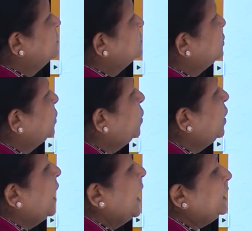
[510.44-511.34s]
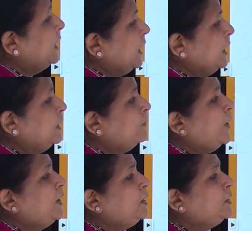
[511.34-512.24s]
So, an
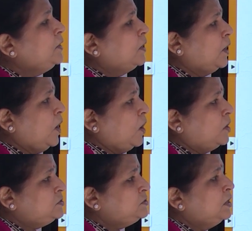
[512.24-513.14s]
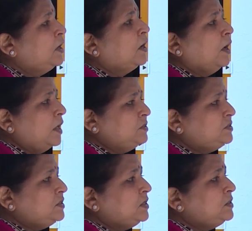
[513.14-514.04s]
independent clause
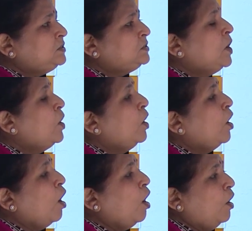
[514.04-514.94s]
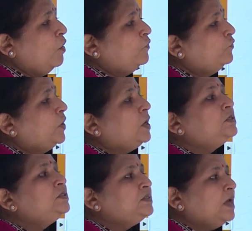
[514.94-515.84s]
consists of
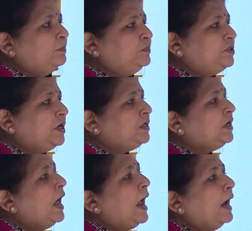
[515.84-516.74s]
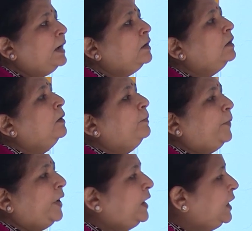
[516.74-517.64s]
a subject and a
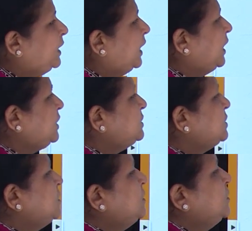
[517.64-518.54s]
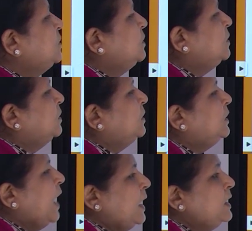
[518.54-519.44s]
predicate
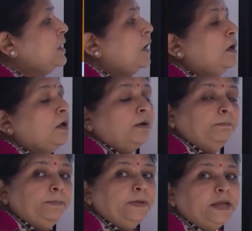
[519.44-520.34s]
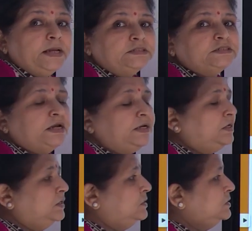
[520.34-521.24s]
like a complete
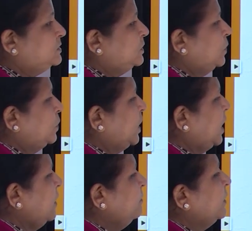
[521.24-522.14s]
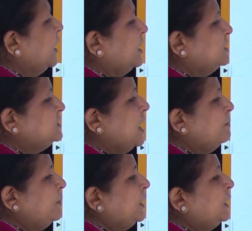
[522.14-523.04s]
sentence. Okay.
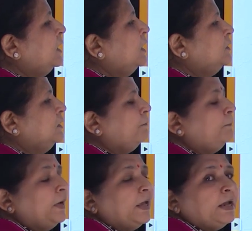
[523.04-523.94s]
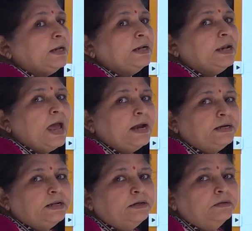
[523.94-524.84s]
Example, the plane
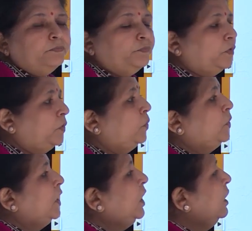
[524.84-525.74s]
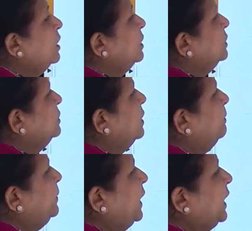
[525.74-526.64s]
landed. Okay. The
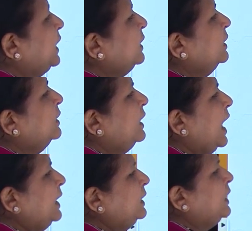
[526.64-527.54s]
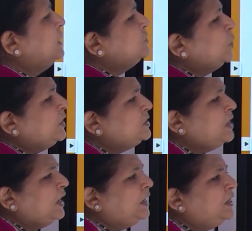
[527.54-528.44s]
plane landed. So, it is
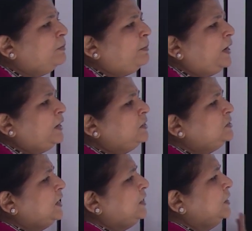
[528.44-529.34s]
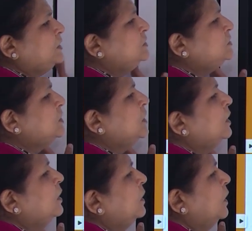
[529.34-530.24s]
an independent sentence
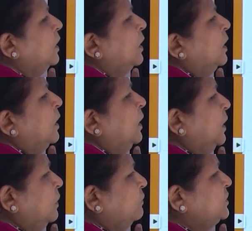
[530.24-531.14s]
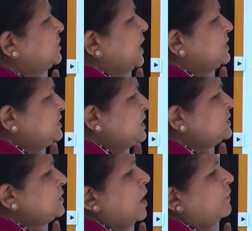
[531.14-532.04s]
which
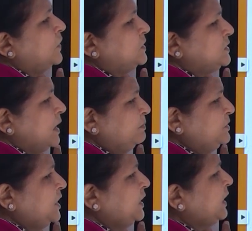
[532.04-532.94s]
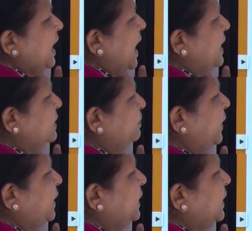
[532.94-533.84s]
consists of a subject and a
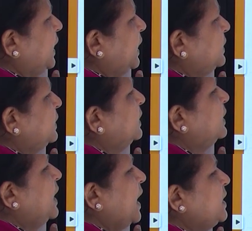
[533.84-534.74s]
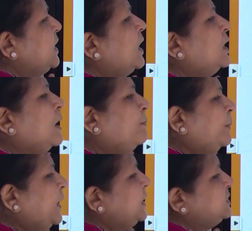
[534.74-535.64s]
predicate like a
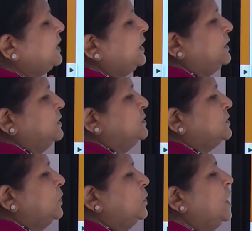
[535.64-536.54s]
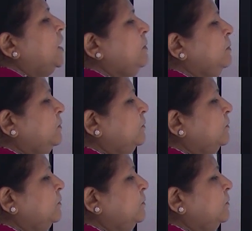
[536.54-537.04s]
complete sentence. Okay.